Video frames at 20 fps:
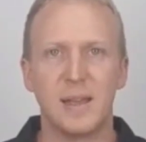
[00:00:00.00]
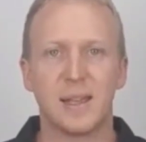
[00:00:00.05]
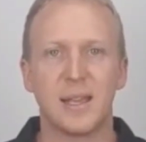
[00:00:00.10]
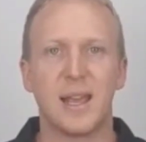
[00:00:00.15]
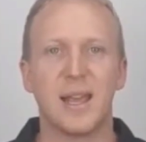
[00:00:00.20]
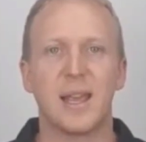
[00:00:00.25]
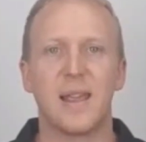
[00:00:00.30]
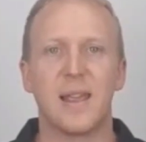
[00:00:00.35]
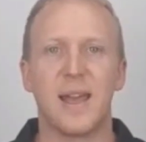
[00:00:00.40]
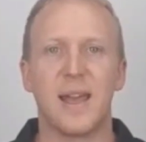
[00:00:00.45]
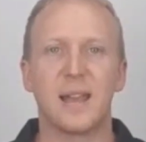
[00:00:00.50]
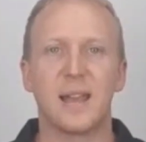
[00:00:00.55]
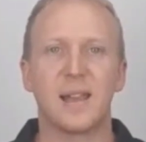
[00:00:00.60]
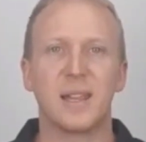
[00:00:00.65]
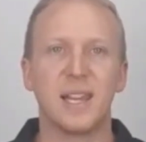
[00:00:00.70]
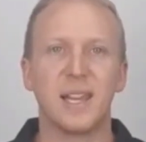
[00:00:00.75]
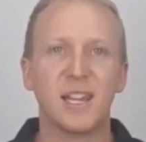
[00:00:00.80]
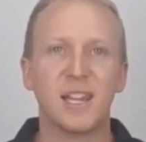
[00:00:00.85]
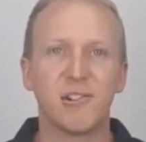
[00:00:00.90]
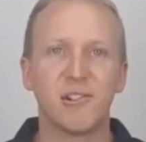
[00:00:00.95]
Okay,
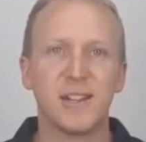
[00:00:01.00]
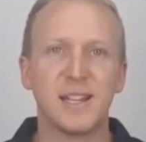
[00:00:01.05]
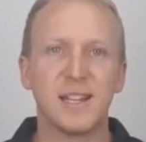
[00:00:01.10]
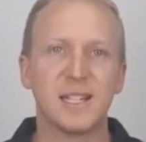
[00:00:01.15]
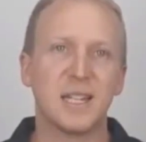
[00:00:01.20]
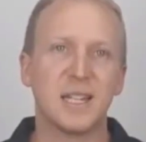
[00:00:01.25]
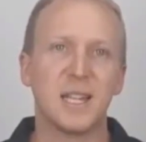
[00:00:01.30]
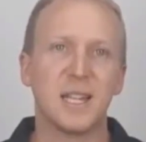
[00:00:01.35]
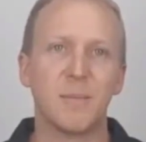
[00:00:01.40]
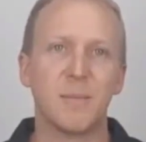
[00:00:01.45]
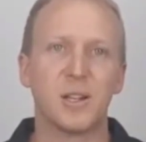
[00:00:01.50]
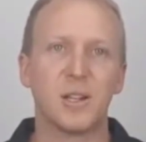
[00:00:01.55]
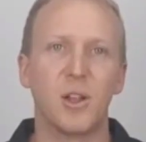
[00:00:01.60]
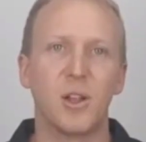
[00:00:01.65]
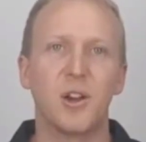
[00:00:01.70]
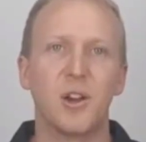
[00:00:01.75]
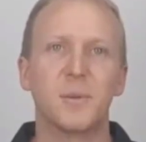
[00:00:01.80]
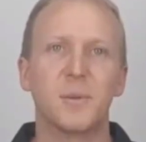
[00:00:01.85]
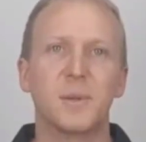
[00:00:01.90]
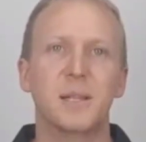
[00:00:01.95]
that increase in
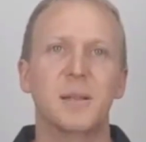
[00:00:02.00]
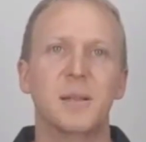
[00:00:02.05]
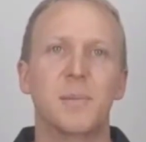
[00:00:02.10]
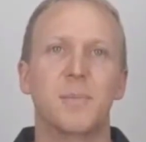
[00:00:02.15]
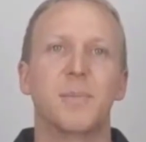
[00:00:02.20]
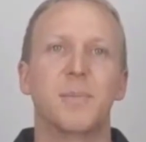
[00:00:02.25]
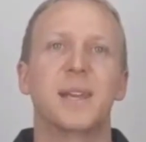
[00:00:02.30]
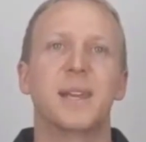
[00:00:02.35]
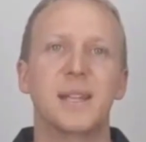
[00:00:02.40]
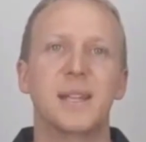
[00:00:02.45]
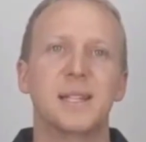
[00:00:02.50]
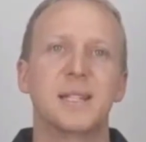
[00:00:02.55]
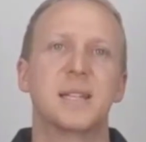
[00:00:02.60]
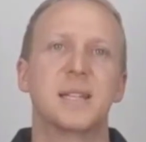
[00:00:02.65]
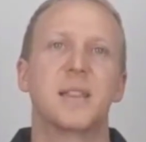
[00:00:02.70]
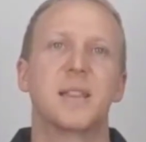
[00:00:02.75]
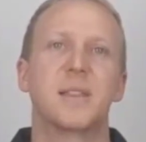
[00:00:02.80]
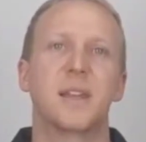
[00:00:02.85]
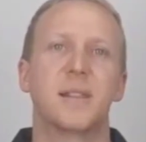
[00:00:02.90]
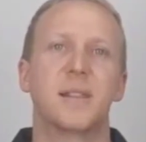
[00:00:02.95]
hemoglobin
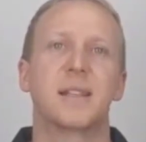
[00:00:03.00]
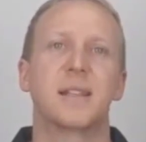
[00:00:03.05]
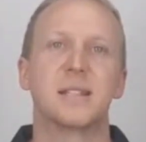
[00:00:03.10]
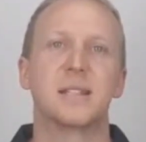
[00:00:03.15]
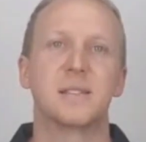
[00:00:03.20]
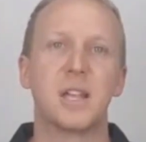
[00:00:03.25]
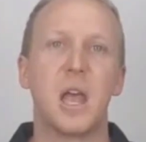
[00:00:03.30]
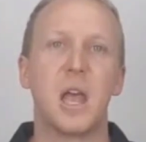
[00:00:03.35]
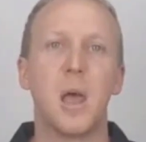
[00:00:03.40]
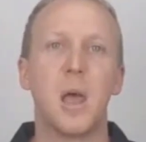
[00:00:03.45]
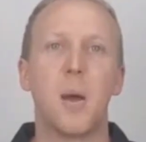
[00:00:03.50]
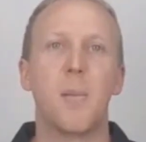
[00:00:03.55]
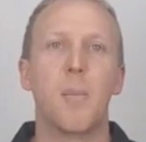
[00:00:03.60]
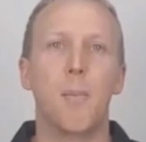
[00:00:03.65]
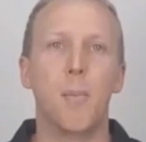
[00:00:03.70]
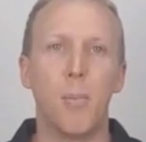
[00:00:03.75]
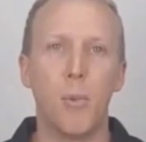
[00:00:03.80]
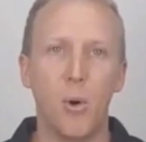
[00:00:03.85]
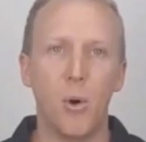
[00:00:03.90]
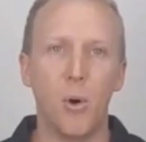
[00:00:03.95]
means that there's
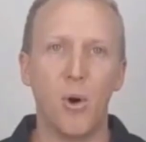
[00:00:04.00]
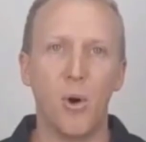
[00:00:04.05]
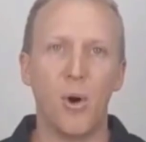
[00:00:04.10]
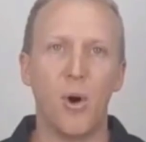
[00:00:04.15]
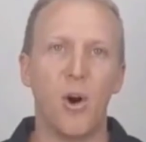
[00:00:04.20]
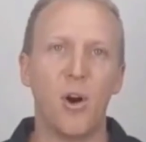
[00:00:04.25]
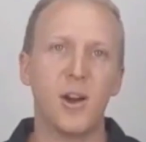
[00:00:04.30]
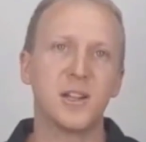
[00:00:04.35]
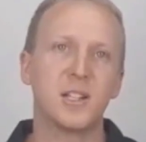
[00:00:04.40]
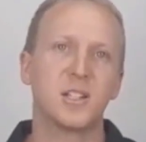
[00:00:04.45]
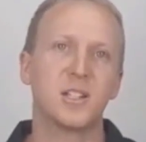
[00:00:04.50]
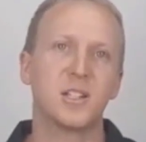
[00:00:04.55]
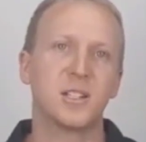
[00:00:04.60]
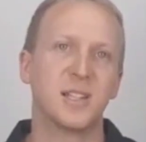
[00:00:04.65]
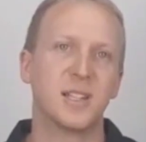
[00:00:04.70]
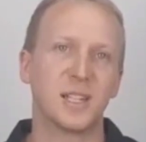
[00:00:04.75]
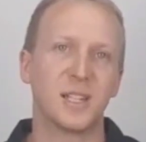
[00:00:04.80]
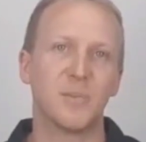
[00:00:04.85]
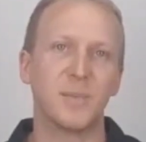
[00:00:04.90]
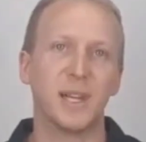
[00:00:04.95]
more
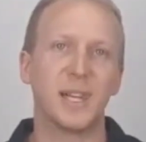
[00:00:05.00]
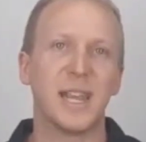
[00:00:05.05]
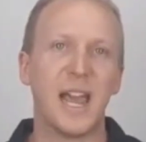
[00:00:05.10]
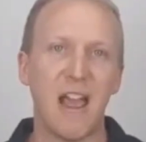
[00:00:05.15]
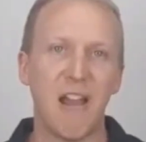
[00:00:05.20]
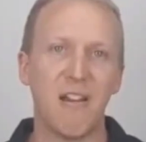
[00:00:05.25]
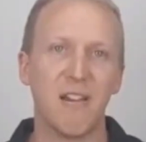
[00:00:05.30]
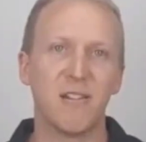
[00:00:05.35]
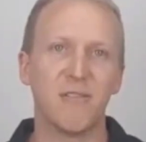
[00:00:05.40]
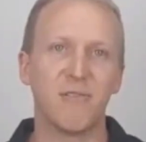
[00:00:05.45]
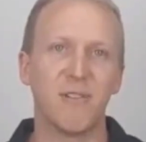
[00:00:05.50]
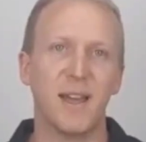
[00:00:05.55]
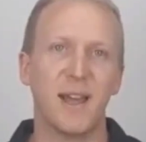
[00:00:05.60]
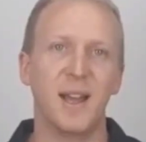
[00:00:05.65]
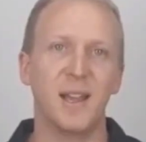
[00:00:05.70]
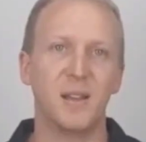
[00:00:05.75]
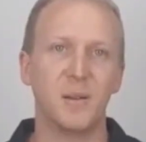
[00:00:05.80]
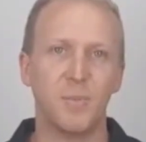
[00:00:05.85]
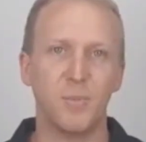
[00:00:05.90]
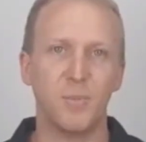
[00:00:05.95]
oxygen that can be carried
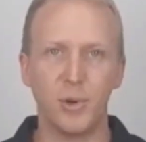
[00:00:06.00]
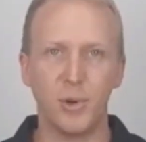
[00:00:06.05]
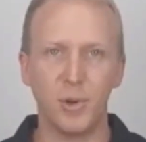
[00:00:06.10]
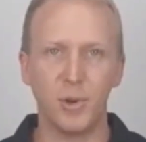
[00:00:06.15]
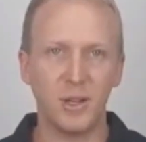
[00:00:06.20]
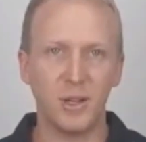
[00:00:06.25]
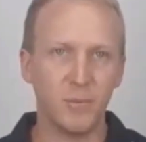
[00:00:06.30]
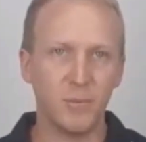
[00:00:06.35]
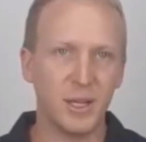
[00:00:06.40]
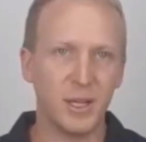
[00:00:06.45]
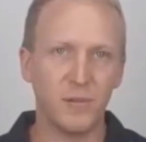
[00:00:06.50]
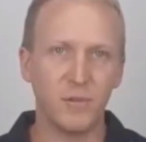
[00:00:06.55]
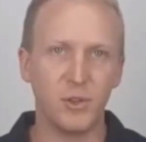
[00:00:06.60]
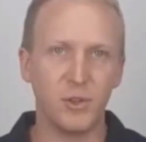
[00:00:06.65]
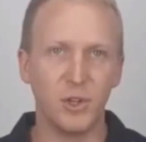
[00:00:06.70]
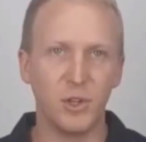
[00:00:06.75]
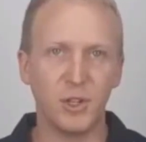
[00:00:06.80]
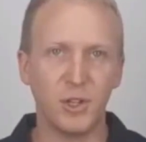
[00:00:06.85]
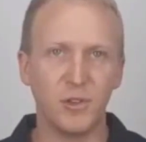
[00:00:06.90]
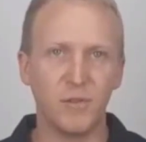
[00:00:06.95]
around per little bit of
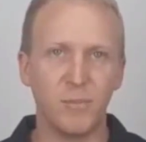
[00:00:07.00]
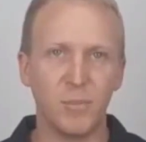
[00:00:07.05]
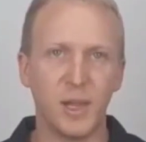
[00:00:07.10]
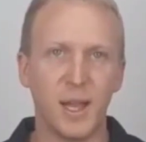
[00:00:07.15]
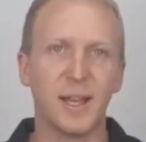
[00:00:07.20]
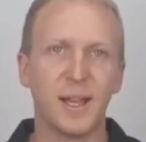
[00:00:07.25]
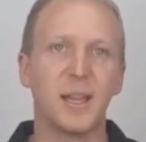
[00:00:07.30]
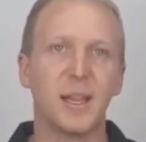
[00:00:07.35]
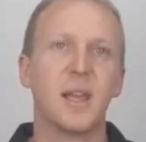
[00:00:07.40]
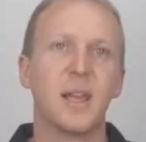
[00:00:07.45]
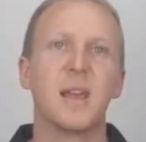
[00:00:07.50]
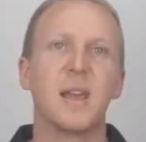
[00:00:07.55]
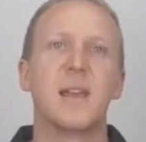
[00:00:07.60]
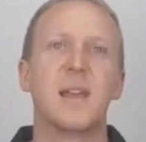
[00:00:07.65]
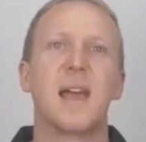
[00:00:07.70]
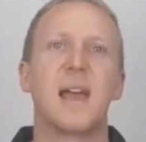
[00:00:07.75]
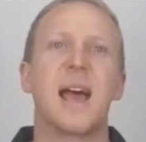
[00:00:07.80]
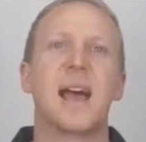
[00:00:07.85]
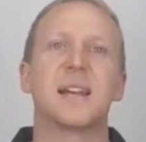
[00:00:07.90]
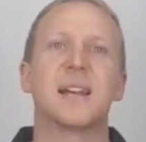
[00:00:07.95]
unit of blood
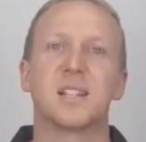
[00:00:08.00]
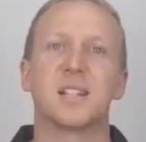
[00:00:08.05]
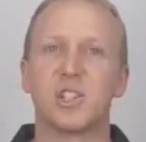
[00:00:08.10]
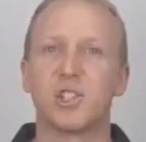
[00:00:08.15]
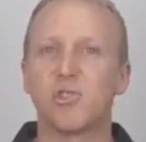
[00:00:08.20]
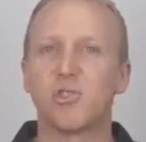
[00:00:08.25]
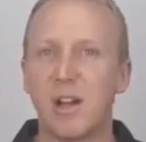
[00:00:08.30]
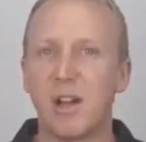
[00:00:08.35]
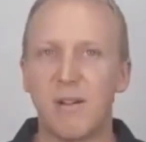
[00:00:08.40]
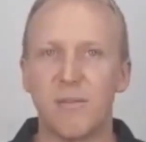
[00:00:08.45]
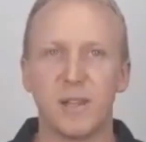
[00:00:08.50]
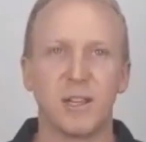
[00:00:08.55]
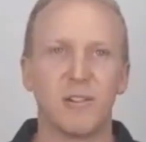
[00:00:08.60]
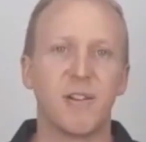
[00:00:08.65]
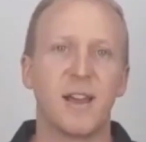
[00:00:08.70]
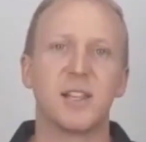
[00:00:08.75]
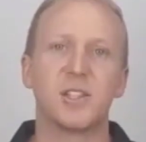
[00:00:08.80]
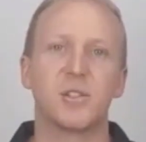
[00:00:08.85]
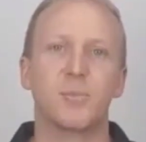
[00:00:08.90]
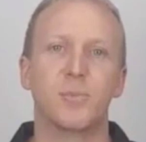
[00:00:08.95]
as it's traveling
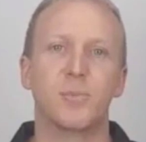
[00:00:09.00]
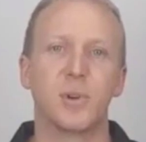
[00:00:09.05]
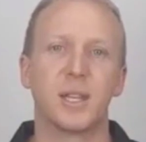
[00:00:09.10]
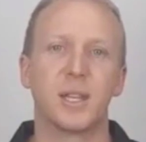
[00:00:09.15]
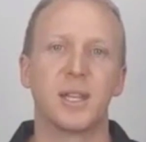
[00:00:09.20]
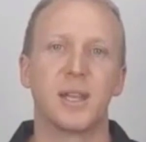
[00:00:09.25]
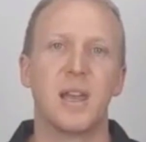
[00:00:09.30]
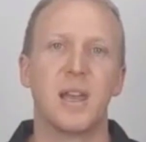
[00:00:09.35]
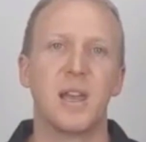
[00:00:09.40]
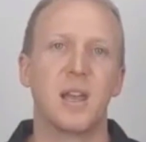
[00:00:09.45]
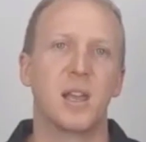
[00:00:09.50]
around your body.